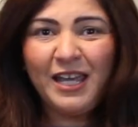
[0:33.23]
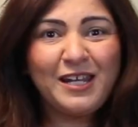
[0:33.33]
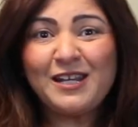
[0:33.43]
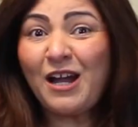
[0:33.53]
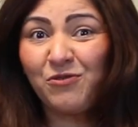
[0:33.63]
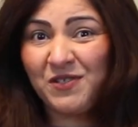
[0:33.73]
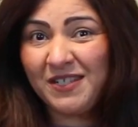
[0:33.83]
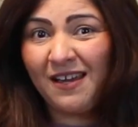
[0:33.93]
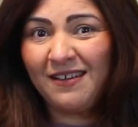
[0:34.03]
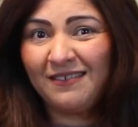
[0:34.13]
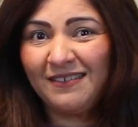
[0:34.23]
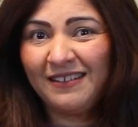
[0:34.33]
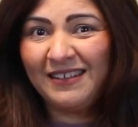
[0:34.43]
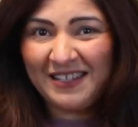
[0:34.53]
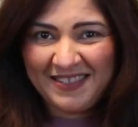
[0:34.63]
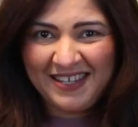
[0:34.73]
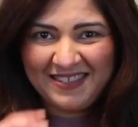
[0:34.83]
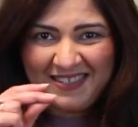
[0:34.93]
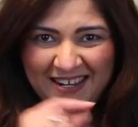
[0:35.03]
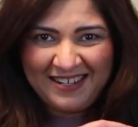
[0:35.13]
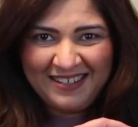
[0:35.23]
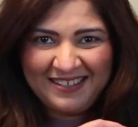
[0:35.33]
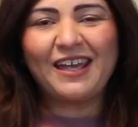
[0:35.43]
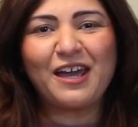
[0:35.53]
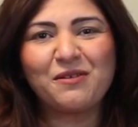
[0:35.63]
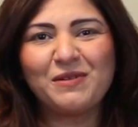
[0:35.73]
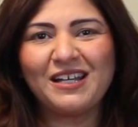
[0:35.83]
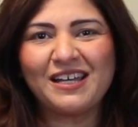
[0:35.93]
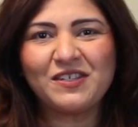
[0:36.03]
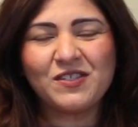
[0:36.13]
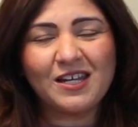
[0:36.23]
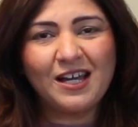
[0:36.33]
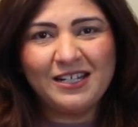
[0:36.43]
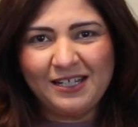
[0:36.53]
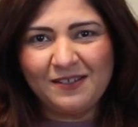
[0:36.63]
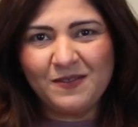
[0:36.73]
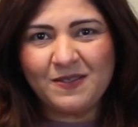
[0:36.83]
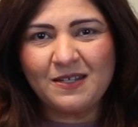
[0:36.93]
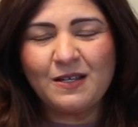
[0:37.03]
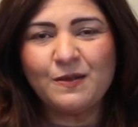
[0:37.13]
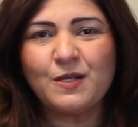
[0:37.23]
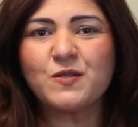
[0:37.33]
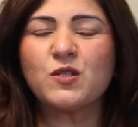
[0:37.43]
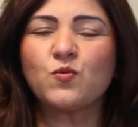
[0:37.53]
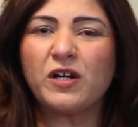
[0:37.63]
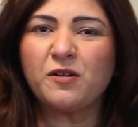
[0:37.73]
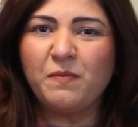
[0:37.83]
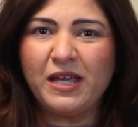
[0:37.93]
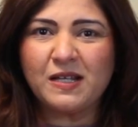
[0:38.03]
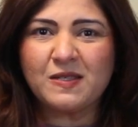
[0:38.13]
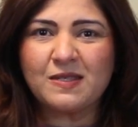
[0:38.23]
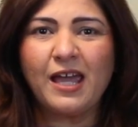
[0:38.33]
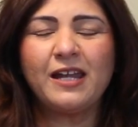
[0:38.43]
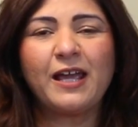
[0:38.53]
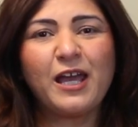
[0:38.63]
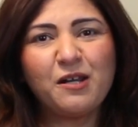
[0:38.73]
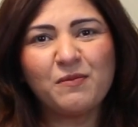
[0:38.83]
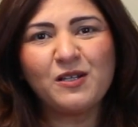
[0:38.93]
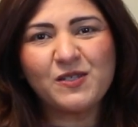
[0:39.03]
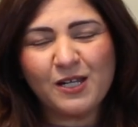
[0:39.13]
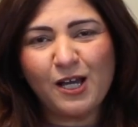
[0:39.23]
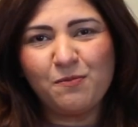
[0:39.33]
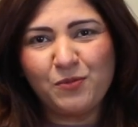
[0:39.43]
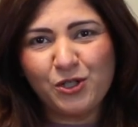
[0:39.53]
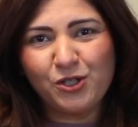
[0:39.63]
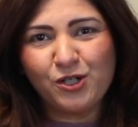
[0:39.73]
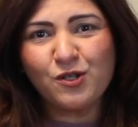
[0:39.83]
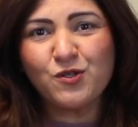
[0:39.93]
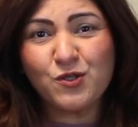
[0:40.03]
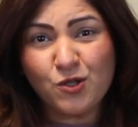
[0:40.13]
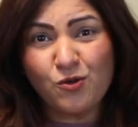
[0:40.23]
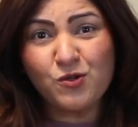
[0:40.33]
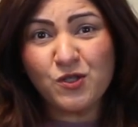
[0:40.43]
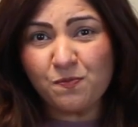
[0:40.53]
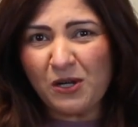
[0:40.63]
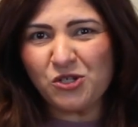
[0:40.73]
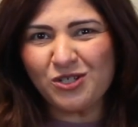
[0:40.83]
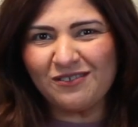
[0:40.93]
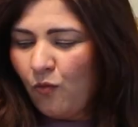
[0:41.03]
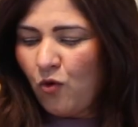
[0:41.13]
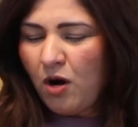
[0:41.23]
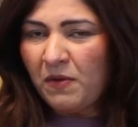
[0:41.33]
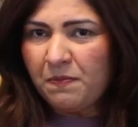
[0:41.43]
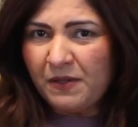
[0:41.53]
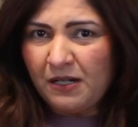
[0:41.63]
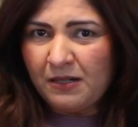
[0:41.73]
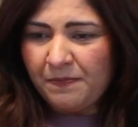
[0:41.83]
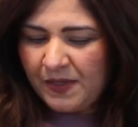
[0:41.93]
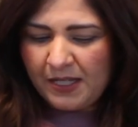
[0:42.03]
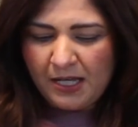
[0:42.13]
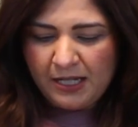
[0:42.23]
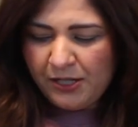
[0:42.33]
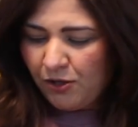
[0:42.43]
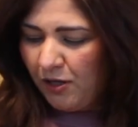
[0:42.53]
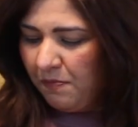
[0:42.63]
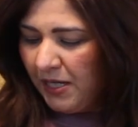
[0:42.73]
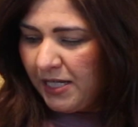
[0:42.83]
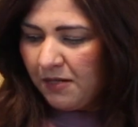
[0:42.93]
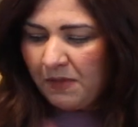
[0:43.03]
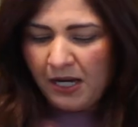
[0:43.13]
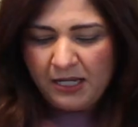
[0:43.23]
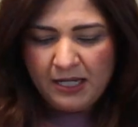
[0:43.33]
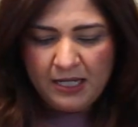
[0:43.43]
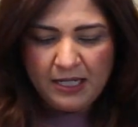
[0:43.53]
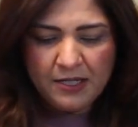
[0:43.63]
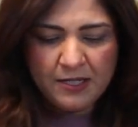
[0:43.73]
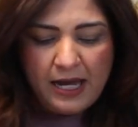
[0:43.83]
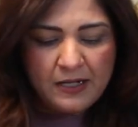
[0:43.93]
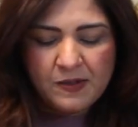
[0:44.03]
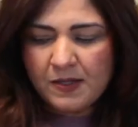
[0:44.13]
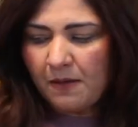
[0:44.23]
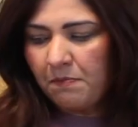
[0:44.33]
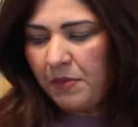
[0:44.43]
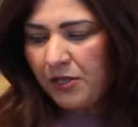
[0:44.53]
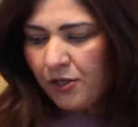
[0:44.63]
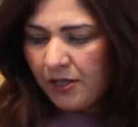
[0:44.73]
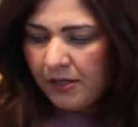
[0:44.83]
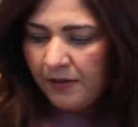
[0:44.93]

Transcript: In-N-Out style. Let's get started. Caramelized onions. This is what makes an animal style burger so special. Warm up a skillet on medium-high heat, add some butter.